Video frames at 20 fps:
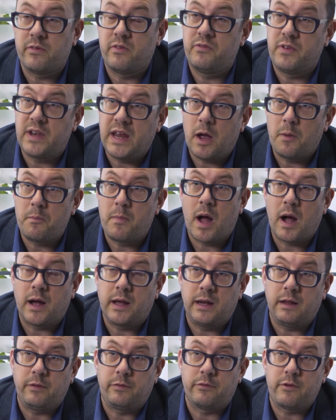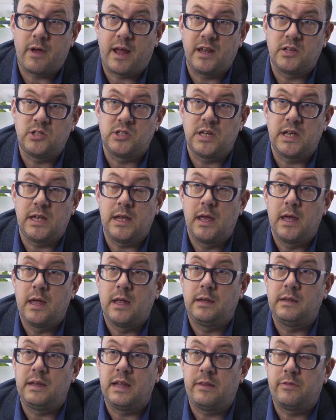of a video marketing strategy
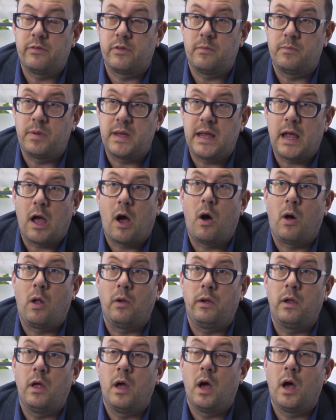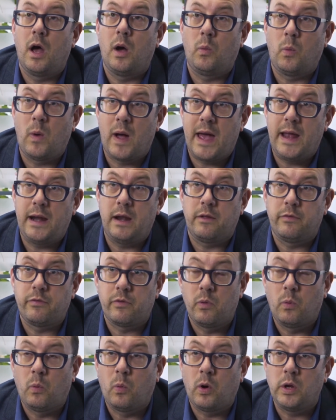needs to be on
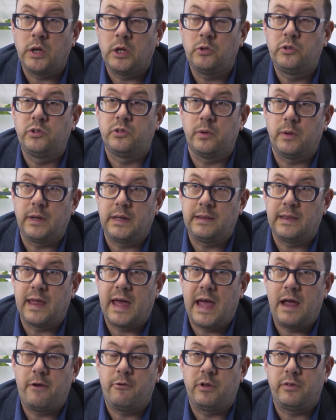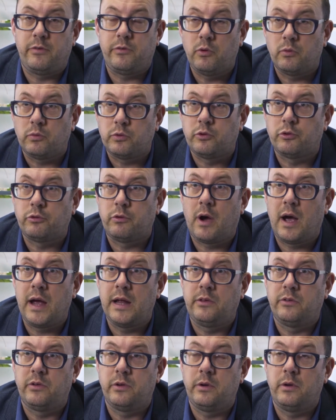awareness. What you're doing there is you're
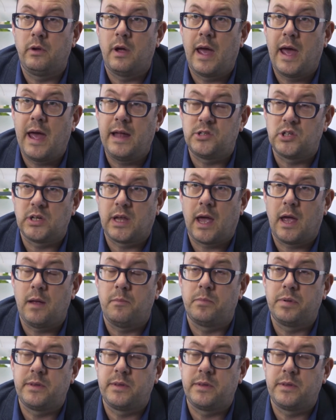trying to educate